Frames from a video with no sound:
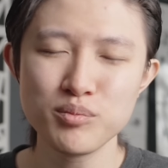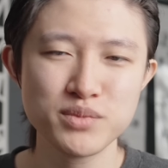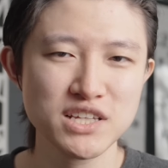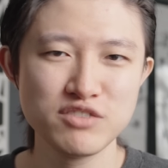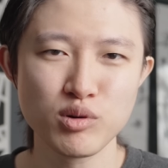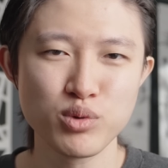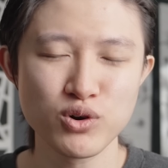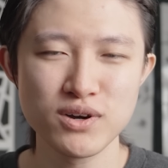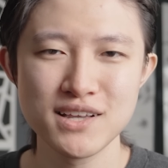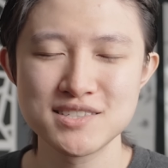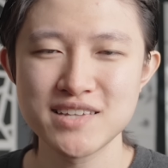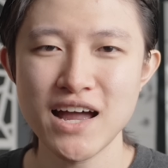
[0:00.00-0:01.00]
unbelievable
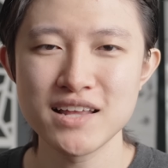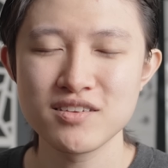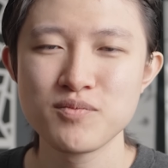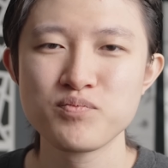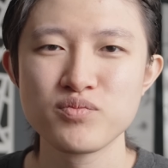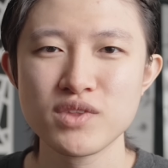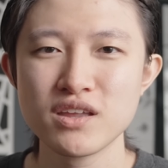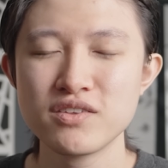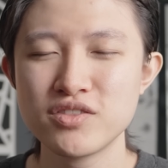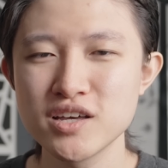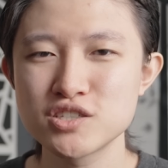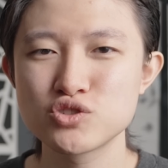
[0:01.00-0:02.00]
is that
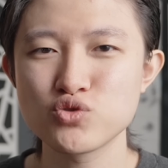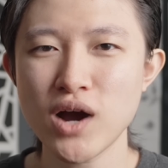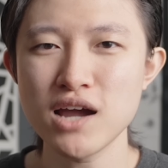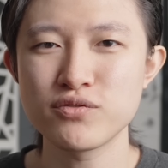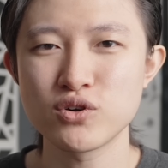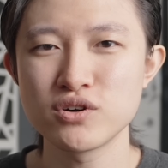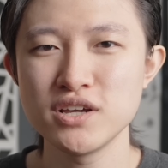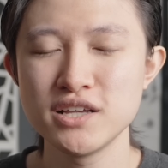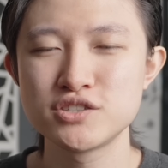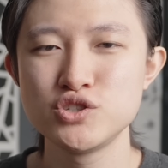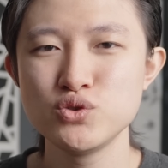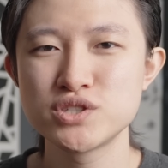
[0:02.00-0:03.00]
this driver
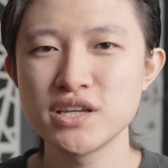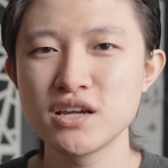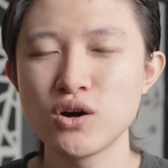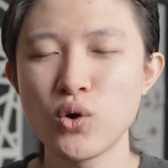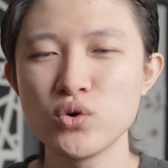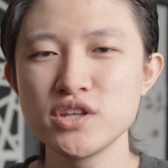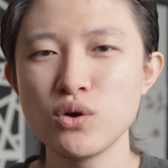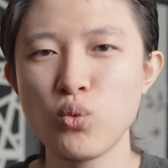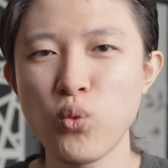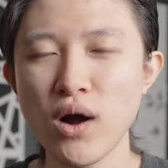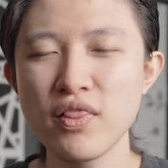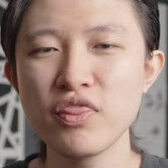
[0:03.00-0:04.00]
is using only
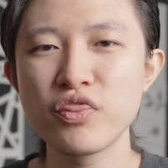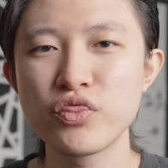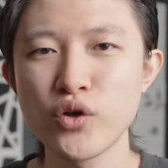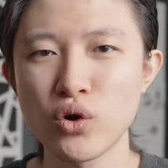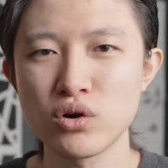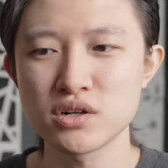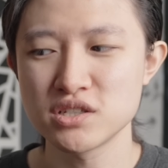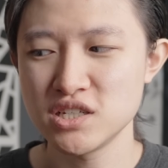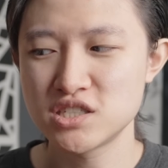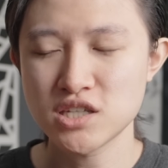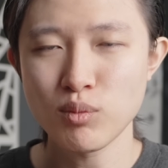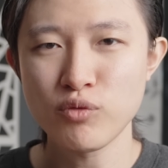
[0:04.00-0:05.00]
one third.
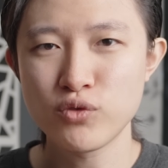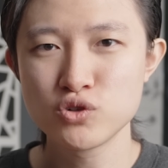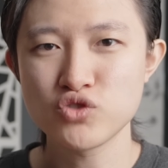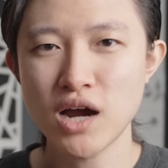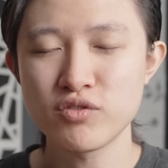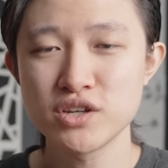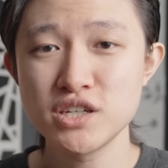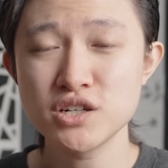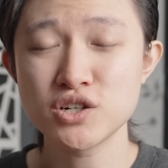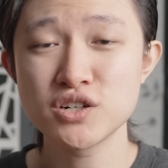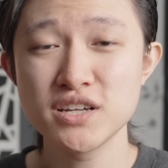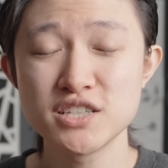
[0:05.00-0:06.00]
The subwoofer driver
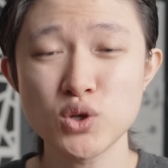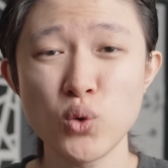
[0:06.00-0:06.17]
here is